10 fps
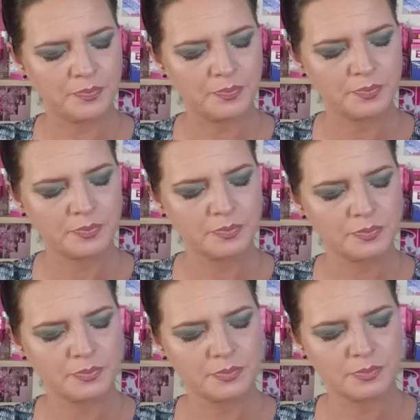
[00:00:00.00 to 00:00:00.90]

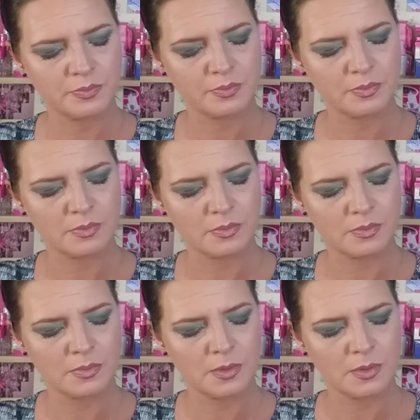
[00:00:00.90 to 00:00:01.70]
(silence)